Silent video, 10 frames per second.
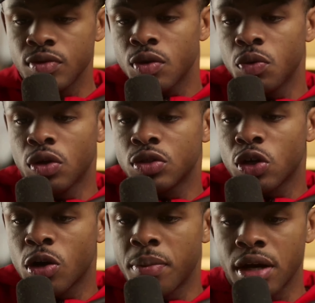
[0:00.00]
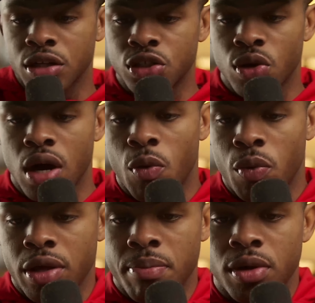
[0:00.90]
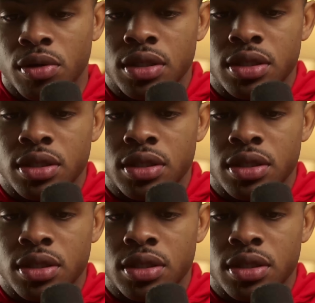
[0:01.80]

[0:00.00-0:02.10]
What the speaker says: We're going to talk about and show how we can build this